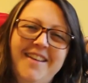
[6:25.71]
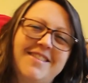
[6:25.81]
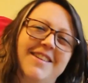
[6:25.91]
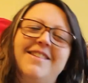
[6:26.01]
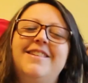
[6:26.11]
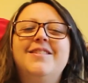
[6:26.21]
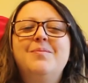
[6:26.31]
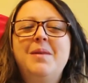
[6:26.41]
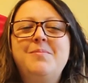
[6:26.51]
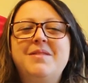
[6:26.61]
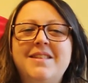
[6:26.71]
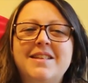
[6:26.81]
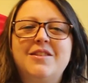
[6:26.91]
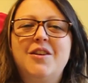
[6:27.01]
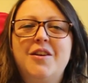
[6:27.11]
So maybe
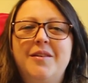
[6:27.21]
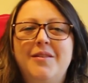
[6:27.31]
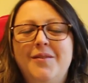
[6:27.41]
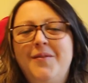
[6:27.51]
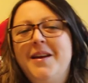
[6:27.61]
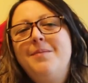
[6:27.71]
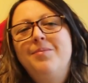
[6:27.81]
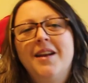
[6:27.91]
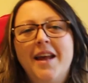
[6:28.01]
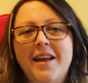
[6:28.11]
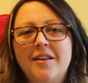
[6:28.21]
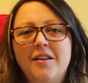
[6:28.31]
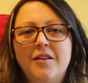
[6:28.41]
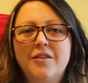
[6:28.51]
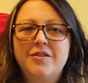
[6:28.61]
stick to fairly plain
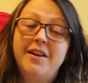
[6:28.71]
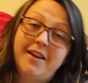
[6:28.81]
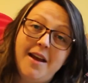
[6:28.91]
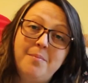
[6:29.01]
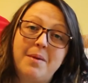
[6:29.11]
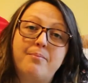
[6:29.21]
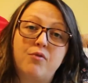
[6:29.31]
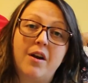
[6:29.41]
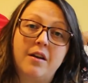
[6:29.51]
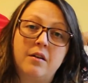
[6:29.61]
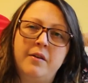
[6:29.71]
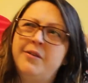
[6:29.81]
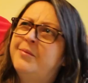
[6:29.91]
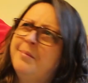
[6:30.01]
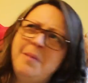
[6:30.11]
clothes. It can be bright
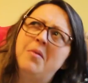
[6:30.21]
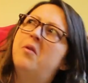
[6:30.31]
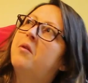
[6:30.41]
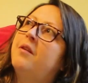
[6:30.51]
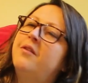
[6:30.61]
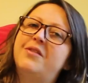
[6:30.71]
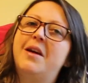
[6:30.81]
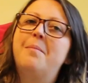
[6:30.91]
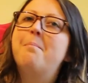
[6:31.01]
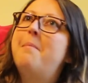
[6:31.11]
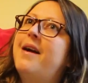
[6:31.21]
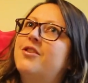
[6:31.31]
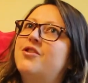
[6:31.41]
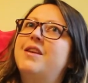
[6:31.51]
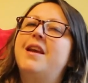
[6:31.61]
clothes, maybe not clothes that
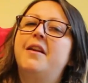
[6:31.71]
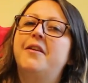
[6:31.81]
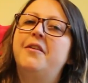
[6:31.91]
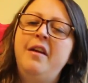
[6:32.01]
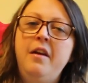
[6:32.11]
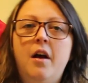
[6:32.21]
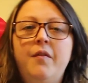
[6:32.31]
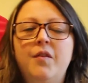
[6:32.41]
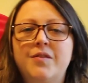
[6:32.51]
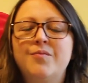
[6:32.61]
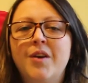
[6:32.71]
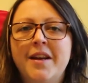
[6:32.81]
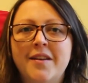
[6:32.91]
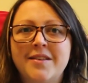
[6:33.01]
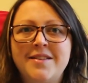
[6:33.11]
match the yellow. I've got some
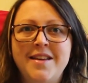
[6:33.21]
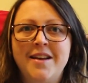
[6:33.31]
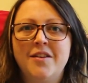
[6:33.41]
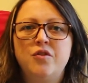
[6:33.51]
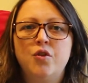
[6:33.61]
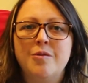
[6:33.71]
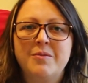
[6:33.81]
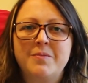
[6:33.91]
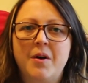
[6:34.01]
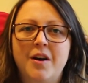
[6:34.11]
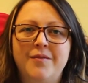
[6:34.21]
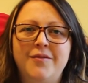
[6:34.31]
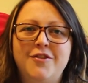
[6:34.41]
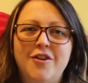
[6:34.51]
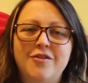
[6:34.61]
really nice yellow tops, but
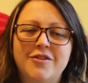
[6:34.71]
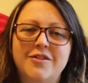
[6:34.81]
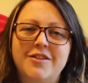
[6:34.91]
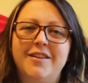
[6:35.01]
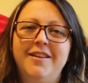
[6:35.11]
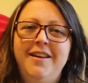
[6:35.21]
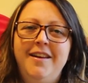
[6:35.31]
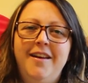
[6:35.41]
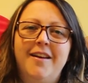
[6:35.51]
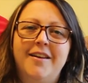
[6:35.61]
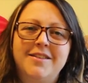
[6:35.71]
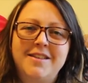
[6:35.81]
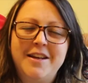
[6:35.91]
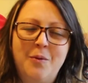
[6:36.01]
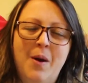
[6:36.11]
I've chosen to
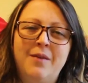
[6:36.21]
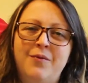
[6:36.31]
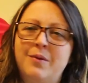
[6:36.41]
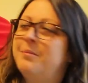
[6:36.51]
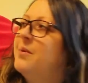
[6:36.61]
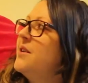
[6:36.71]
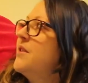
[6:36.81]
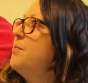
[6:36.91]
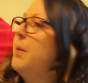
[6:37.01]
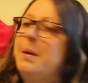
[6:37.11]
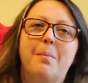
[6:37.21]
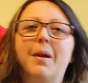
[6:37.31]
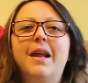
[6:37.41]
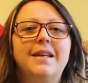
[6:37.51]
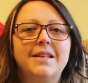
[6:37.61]
stay away from them because I'll probably
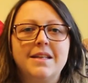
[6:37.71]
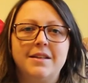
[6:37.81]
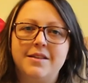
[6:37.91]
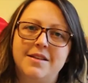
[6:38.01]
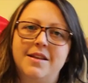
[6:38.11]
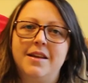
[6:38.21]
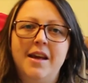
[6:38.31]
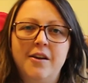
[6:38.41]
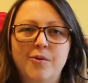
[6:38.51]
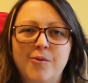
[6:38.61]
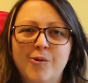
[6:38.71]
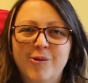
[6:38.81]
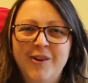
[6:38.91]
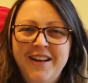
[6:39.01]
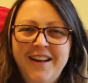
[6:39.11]
blend into the yellow wall.